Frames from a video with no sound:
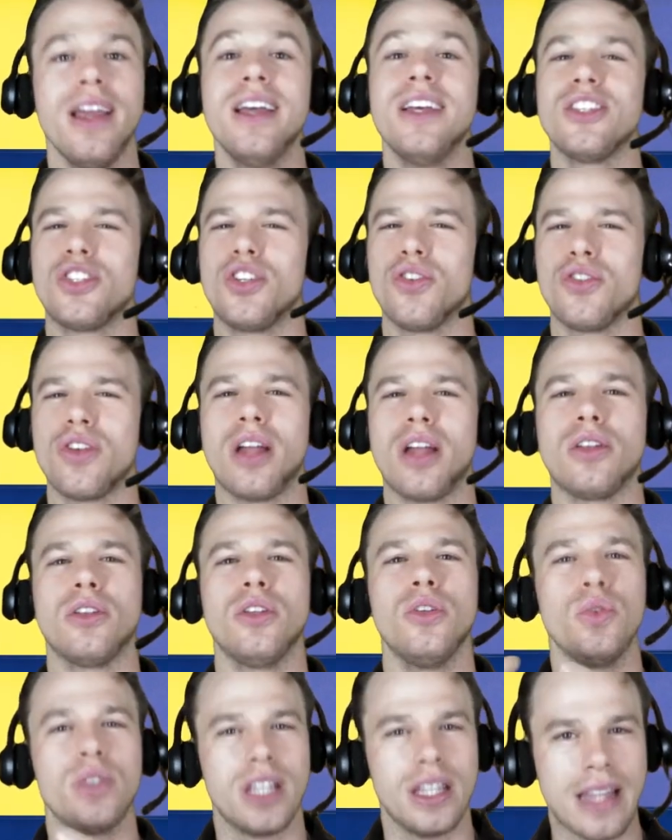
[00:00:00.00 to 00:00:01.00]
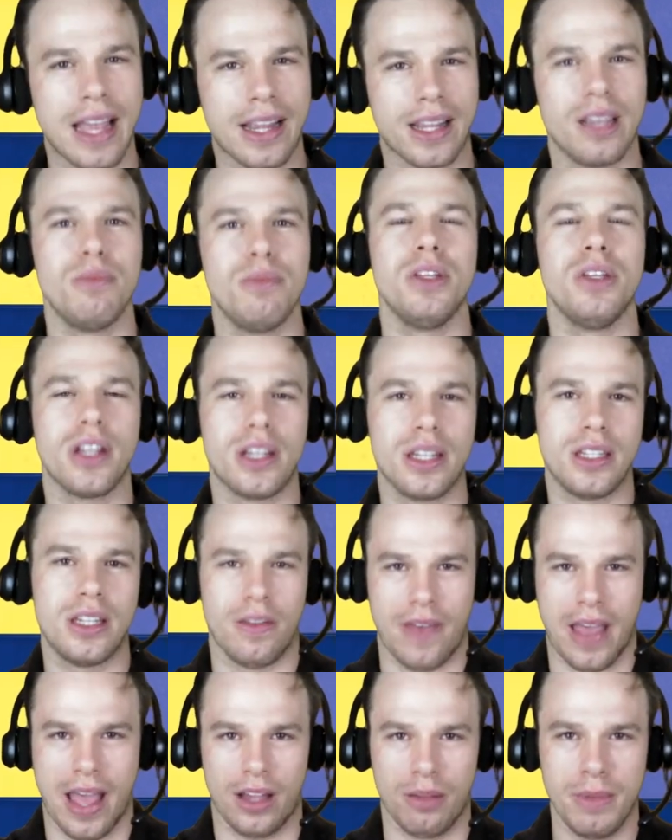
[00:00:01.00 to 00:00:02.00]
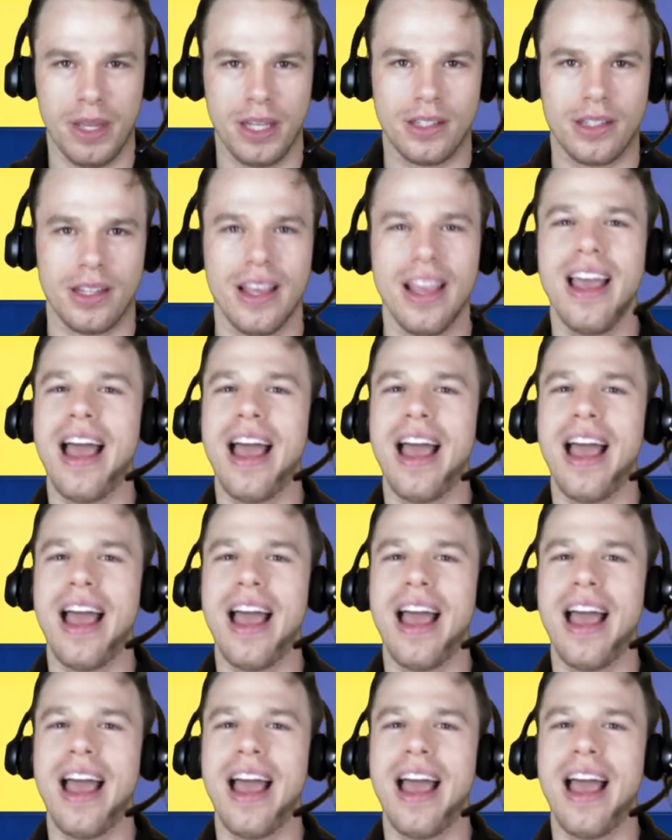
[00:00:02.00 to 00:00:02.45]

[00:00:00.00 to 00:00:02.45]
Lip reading: so you're not losing that communicative element.